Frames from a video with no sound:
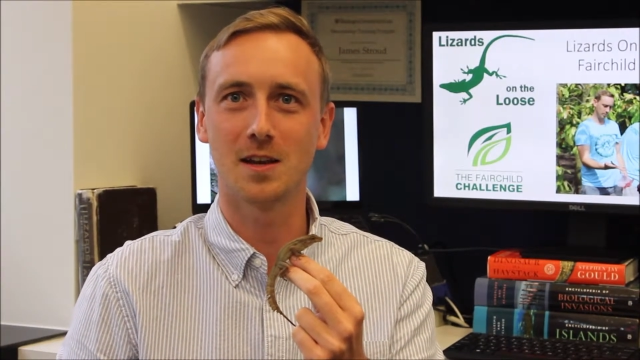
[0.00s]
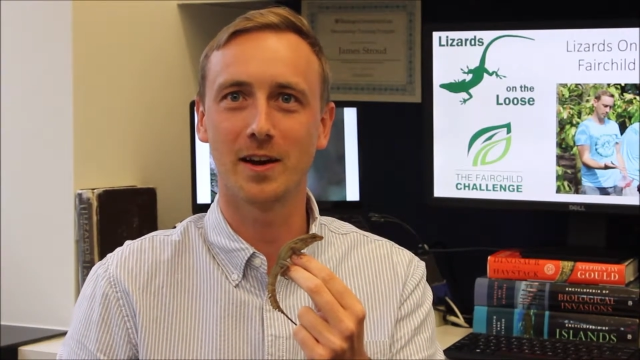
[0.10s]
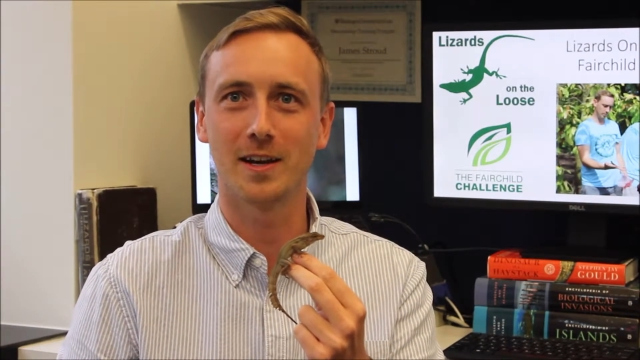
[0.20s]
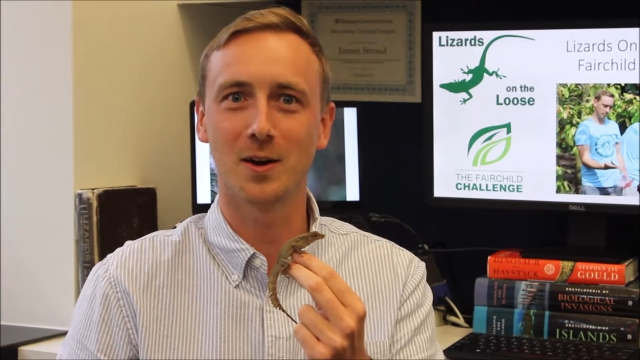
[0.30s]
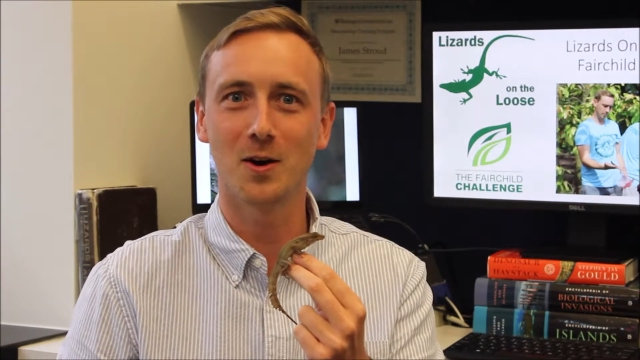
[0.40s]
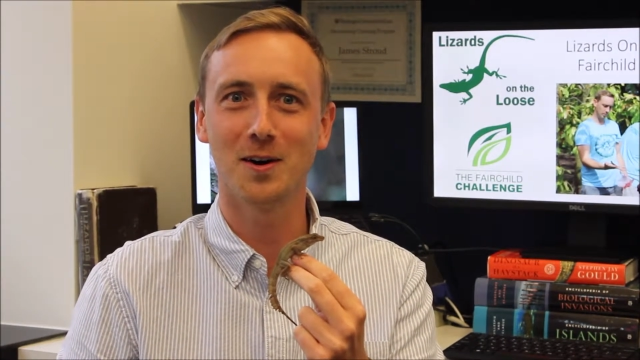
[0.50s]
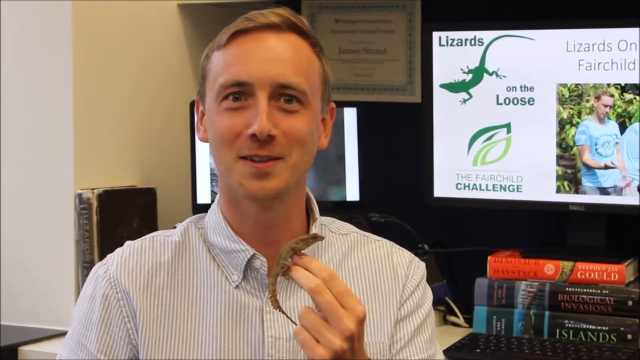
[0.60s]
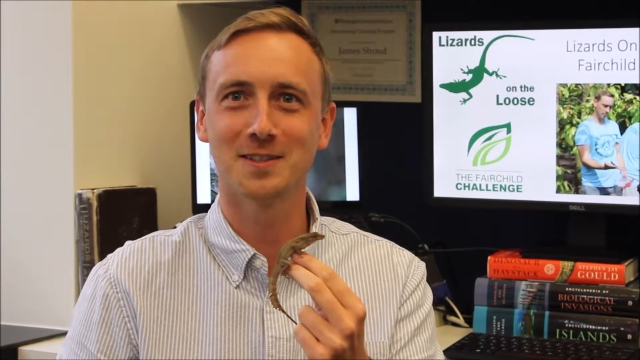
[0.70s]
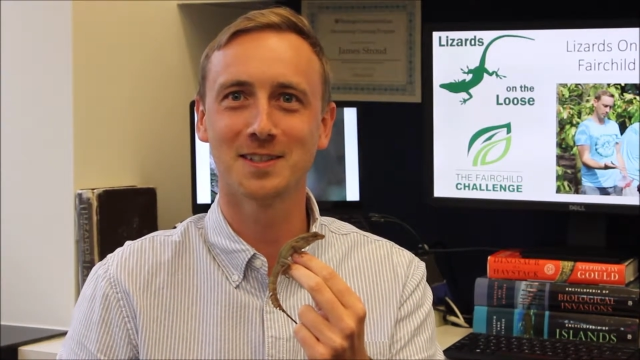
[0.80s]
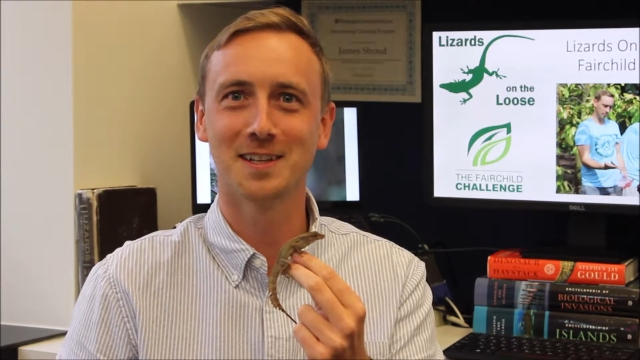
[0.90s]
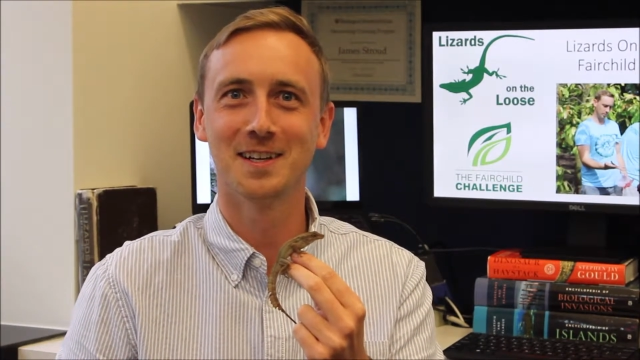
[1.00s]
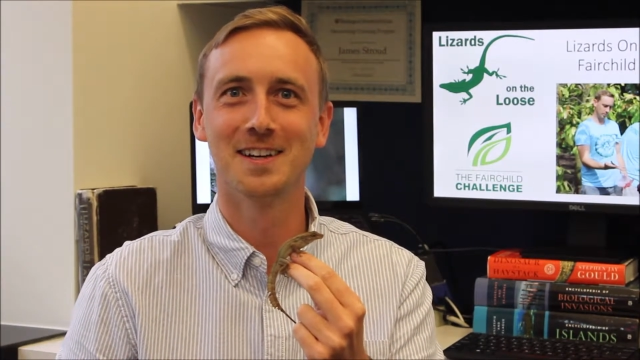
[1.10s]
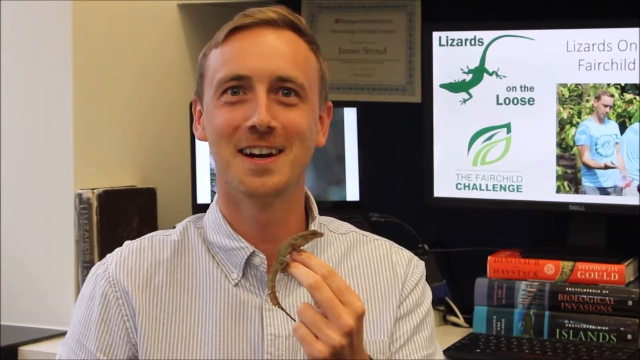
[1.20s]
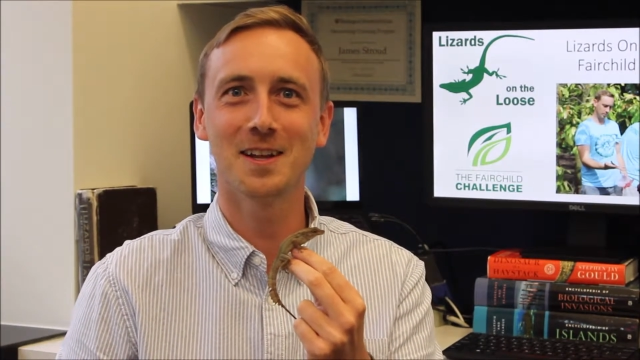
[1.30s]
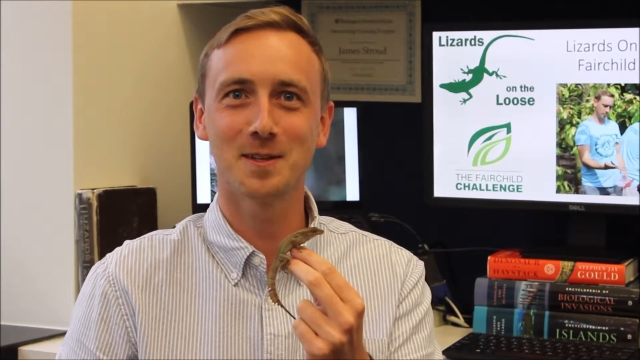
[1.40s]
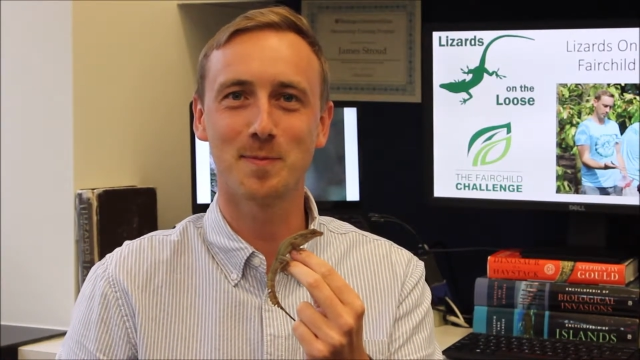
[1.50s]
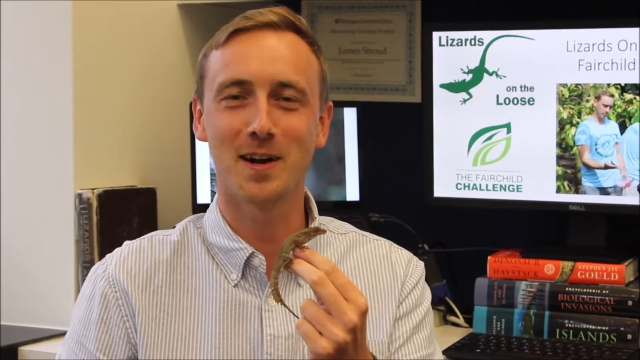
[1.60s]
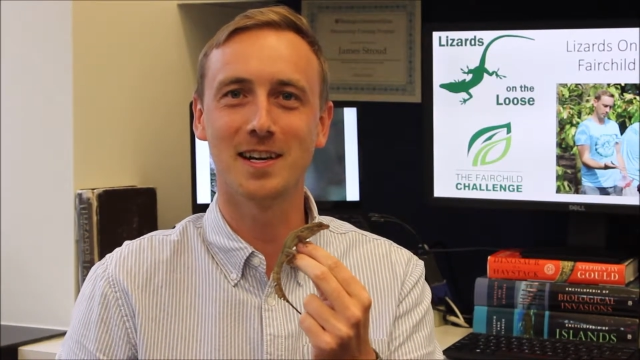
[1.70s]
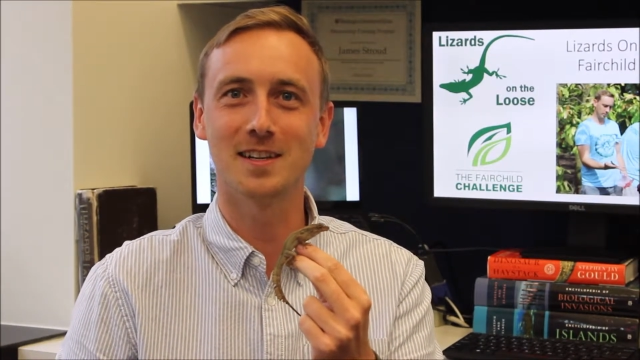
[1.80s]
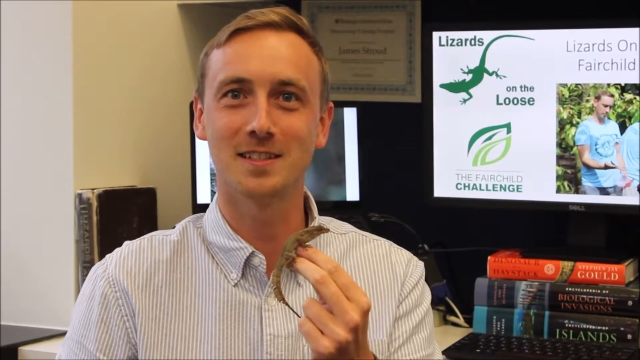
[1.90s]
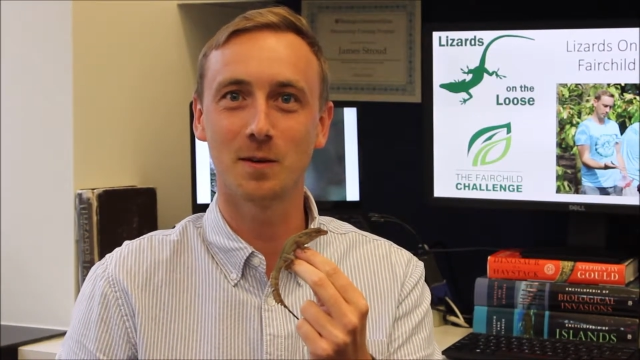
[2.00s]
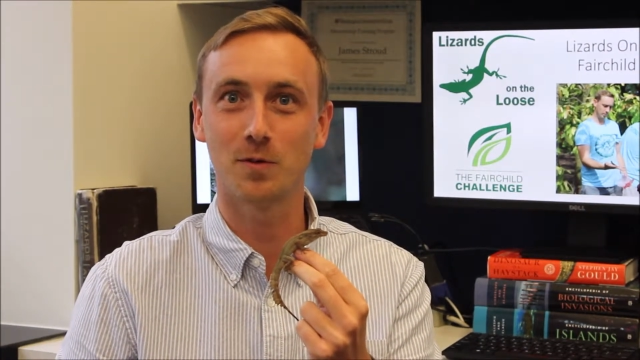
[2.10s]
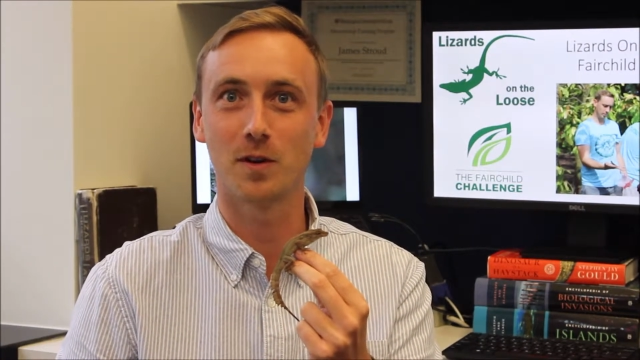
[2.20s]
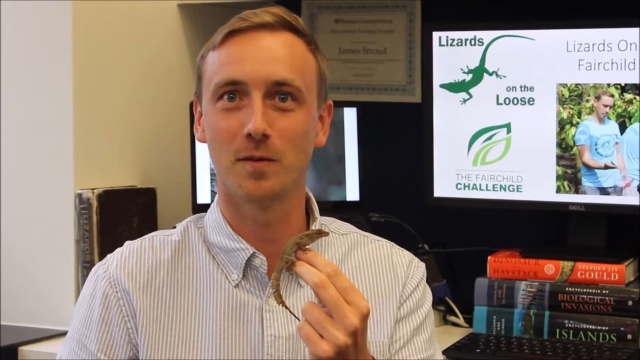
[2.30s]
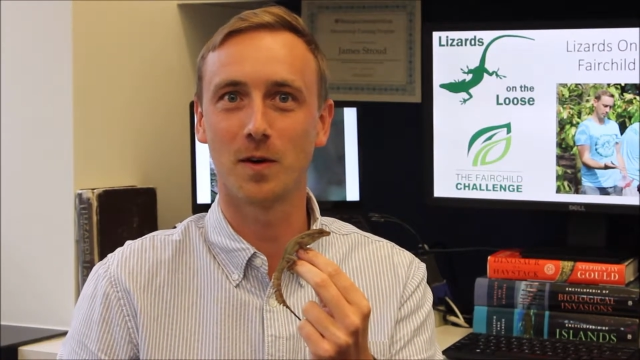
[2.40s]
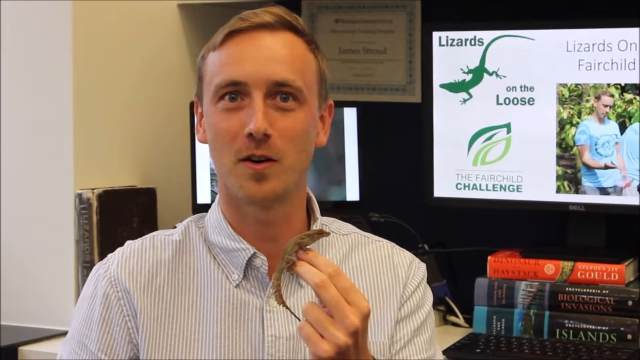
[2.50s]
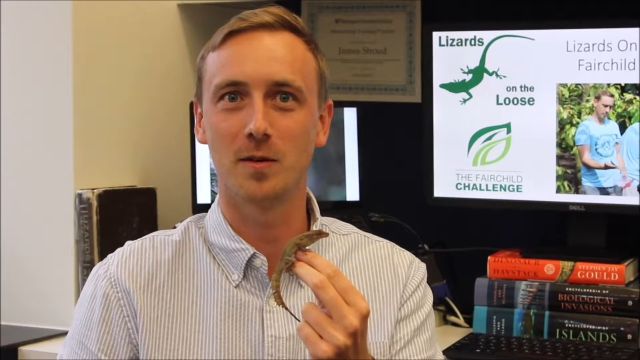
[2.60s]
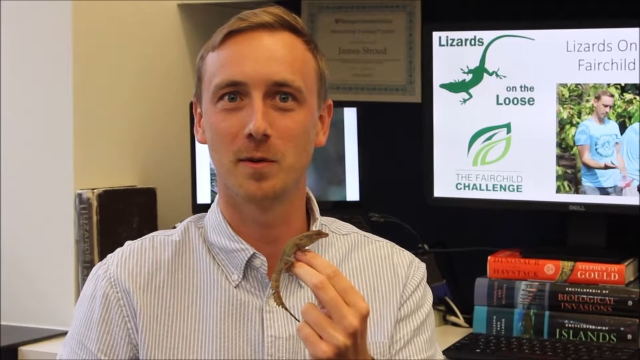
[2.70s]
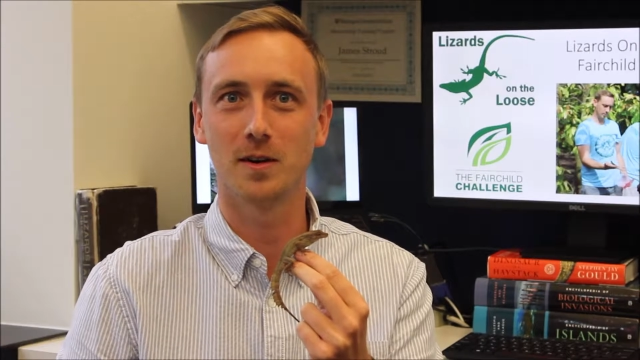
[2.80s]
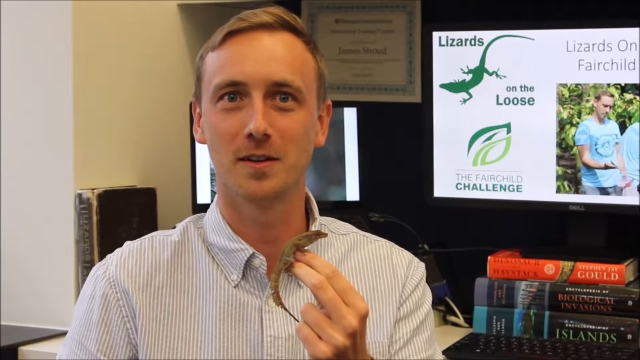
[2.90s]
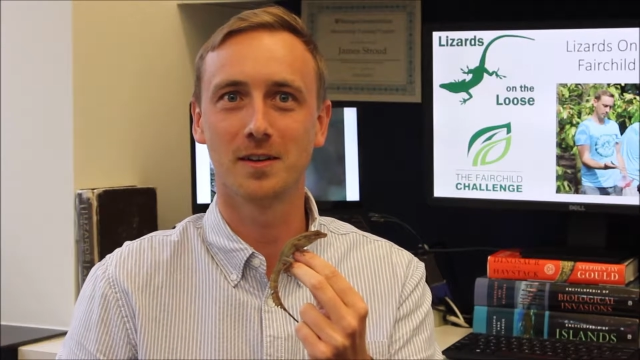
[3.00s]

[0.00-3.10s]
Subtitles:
like it hot, others might need a different environment.